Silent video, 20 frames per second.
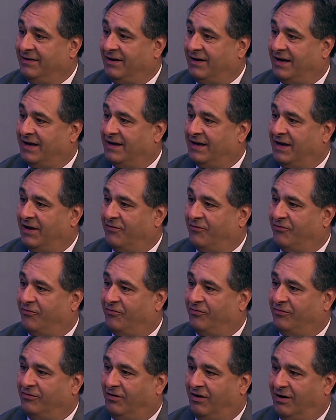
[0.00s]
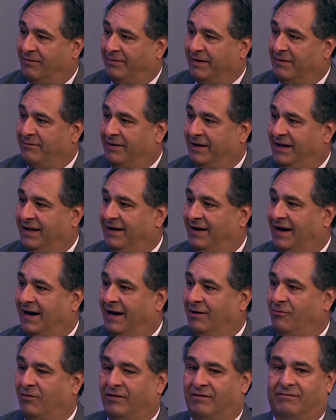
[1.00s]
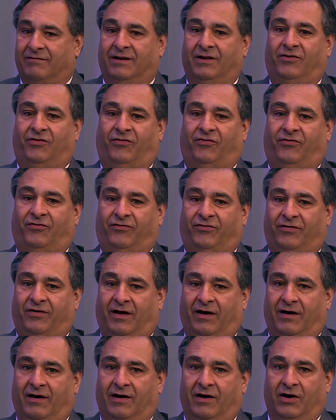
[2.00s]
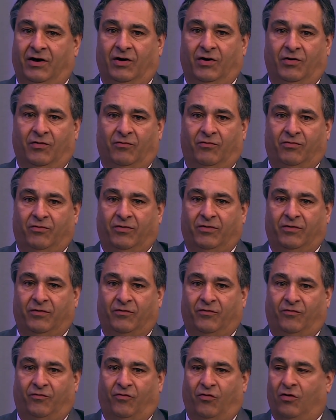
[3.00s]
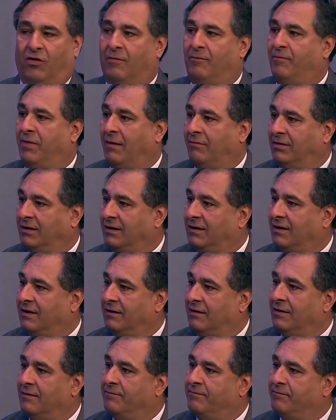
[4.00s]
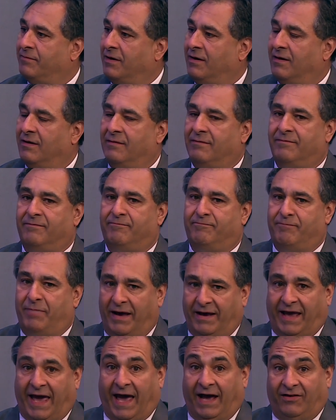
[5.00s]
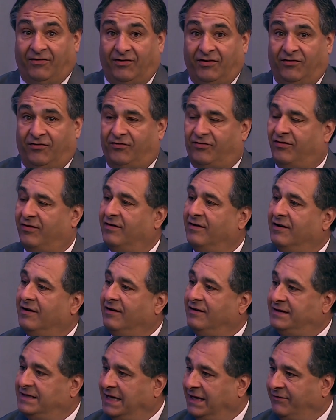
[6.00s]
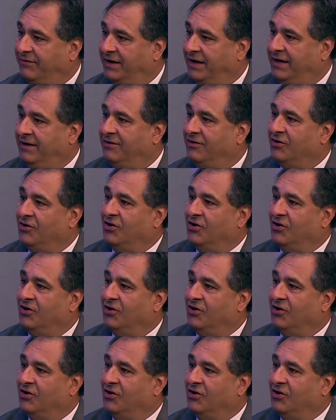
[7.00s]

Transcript: I've long been a media guy, whether it's for public PEG access TV,